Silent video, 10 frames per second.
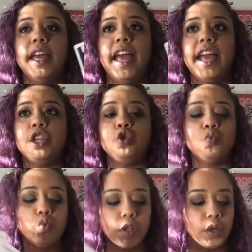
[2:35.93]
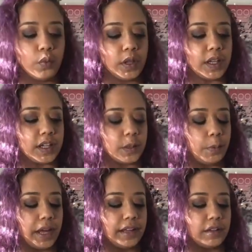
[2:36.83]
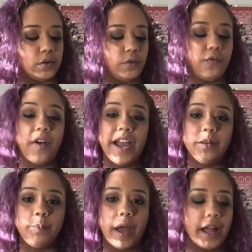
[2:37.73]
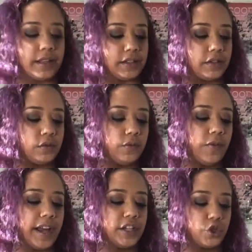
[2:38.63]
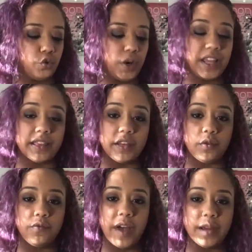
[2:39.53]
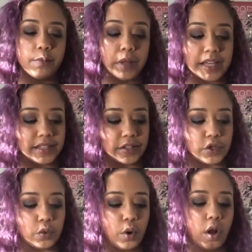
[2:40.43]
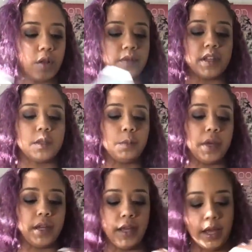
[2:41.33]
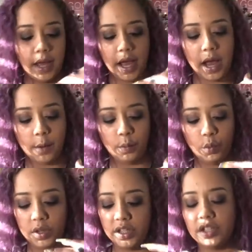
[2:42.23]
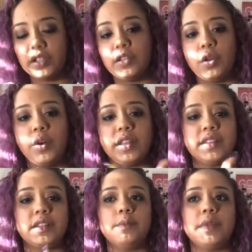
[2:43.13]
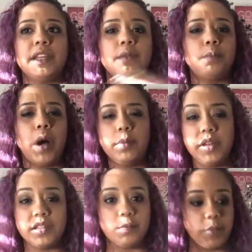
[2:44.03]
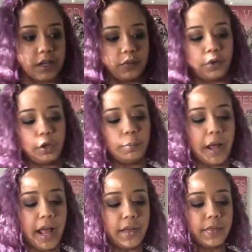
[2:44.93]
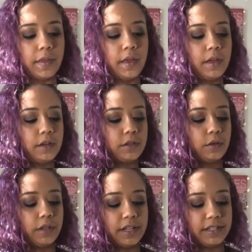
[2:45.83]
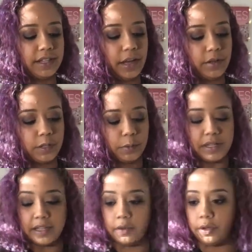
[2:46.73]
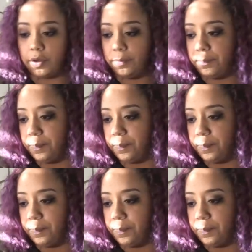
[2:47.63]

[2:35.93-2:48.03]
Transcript: and you really, really expand, and you find balance, and you find strength, and you find blessings through all of this. But really just knowing that something probably isn't best for your path. So let's see how this plays out, y'all.